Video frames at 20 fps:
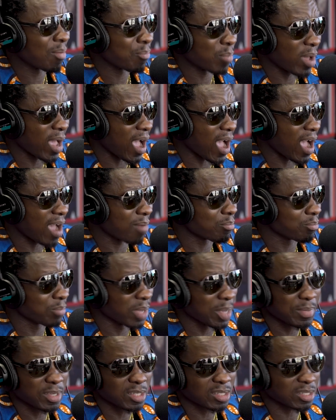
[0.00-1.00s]
But I,
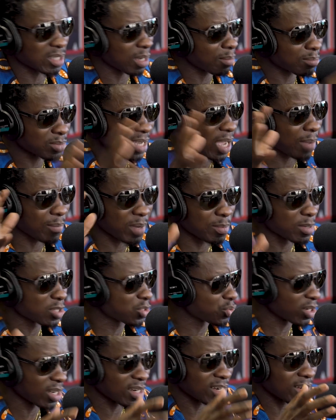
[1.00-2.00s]
maybe sometime in
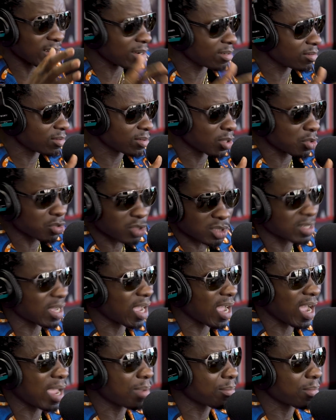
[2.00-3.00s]
between those
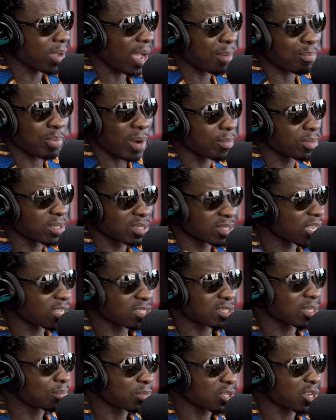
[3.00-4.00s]
time, I probably said
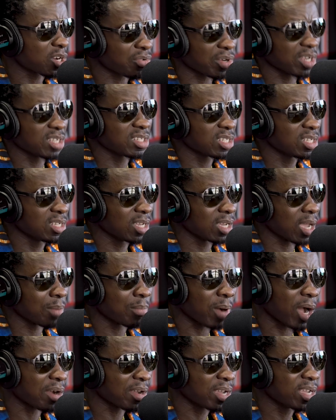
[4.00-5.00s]
something crazy
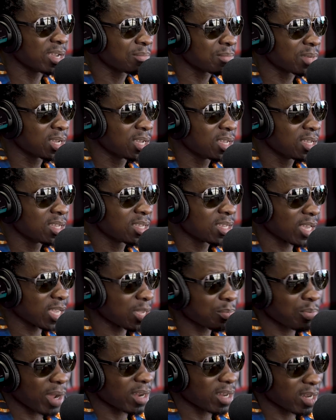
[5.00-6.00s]
about him Mm. And
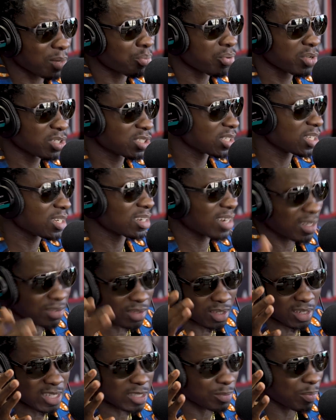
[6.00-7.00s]
he probably didn't appreciate it. And I
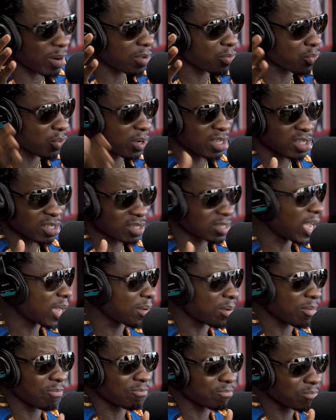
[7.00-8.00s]
think that's probably when he
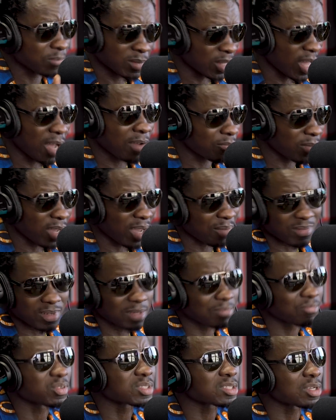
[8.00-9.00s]
started not I,
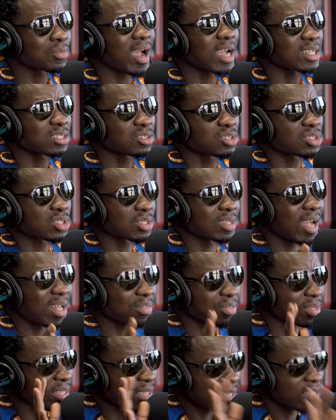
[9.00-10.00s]
for some I just I
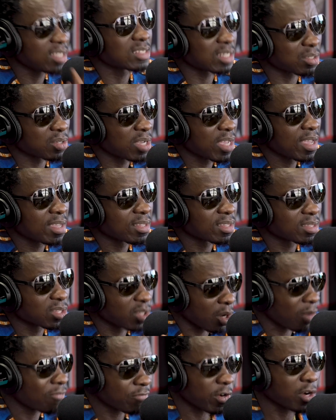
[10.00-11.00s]
think he's
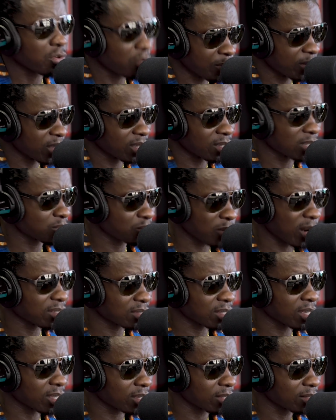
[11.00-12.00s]
don't fuck with me. That's what
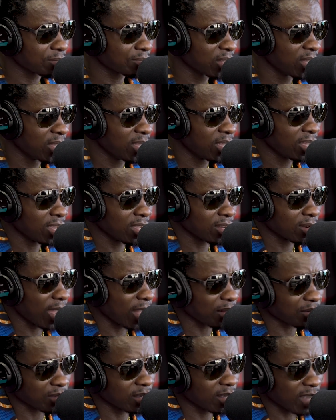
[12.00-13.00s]
right. Yeah. You know,
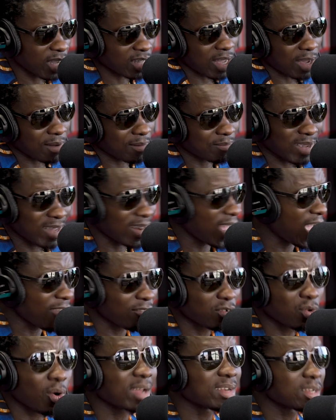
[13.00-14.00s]
I think he. I, man, I
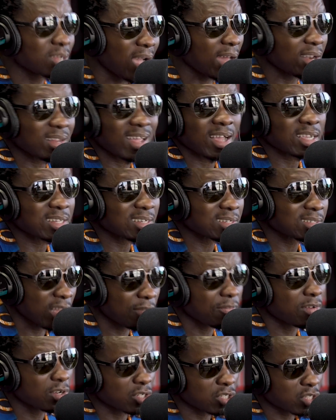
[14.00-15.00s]
have no idea. I, I
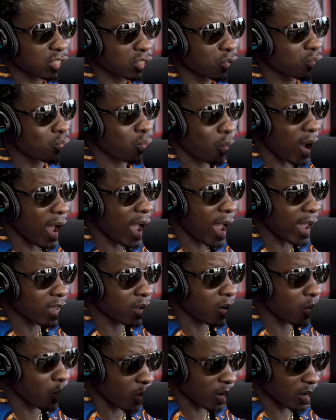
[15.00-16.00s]
never understood why
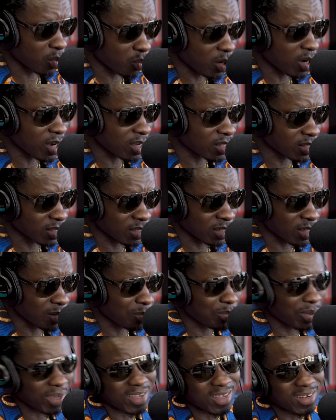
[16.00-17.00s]
or what it was. You know,
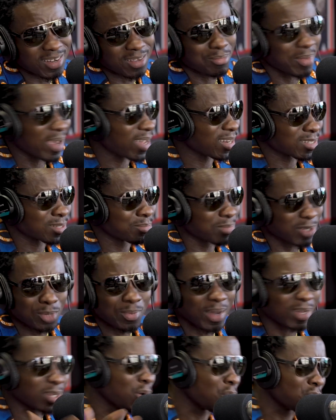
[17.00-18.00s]
but it didn't matter to me.
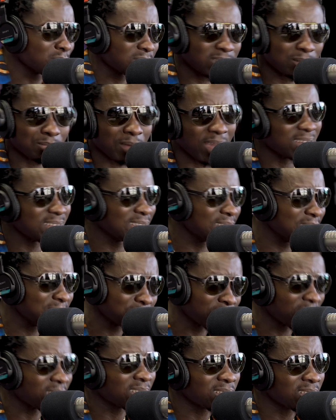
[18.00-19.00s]
Nobody owes anybody
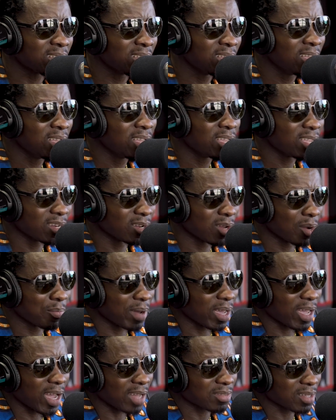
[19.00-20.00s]
anything. You know,
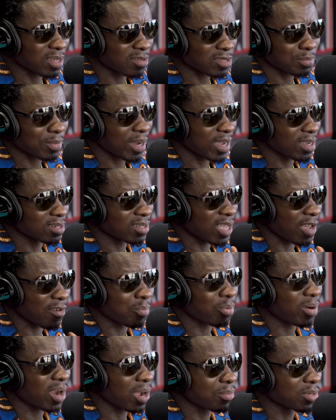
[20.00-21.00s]
but I think if somebody have a
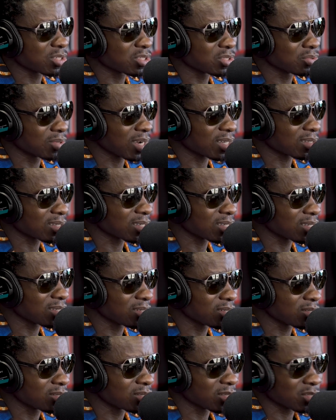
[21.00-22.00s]
problem with you, I think
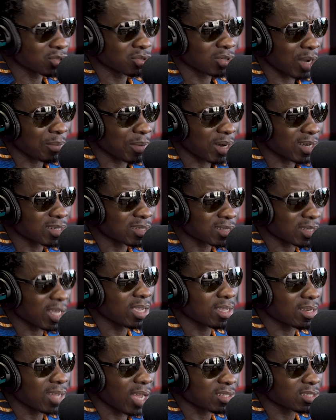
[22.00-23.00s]
you should come out and
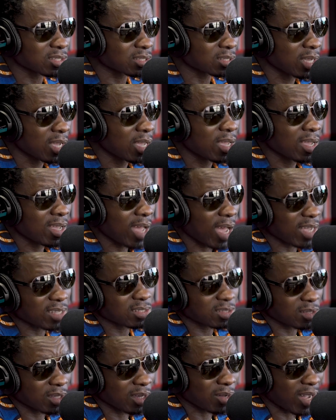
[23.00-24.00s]
say it. I just, I
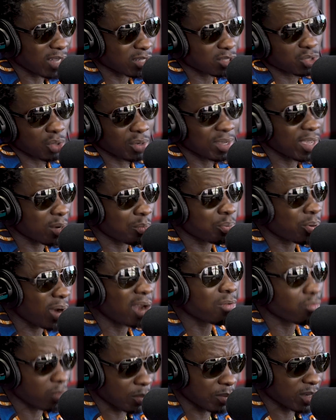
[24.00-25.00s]
just, I just thought you had a
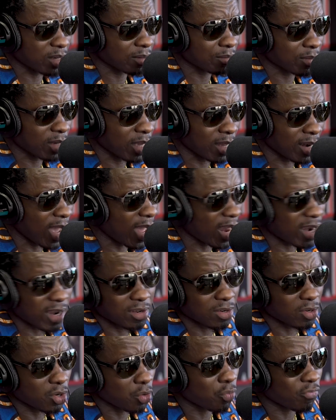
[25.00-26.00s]
problem with me, mm-hmm. and I
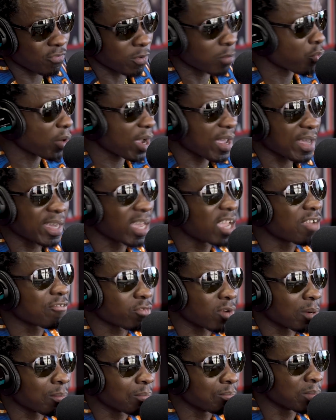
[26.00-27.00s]
didn't know from where it came
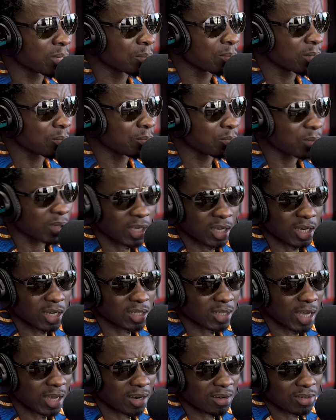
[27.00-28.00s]
from. Maybe
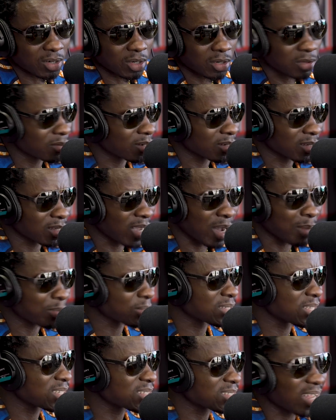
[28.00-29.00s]
because I don't know
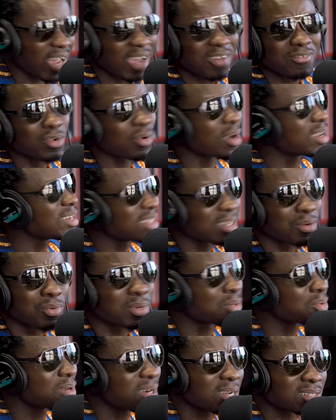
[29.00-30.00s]
competition. I have no idea
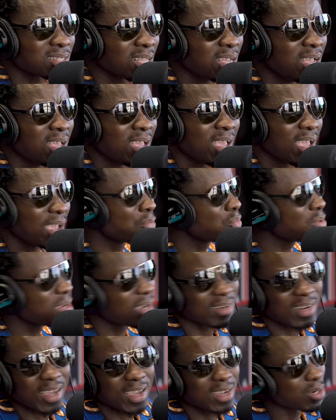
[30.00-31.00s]
what it was, mm-hmm. and we
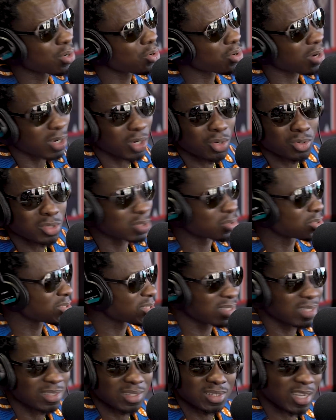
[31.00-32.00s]
are not no close to
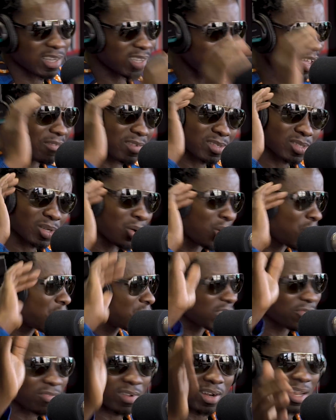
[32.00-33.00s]
this. Kevin's a whole
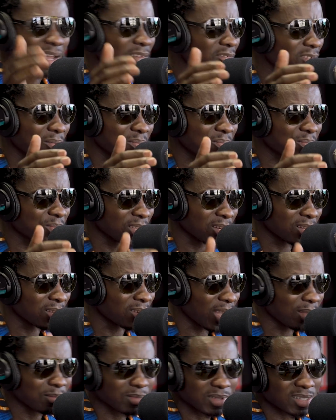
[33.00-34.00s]
different level. Mm-hmm. You
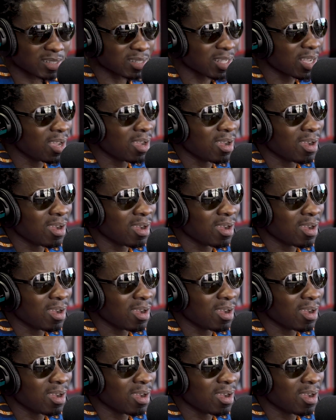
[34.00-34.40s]
know, I'm just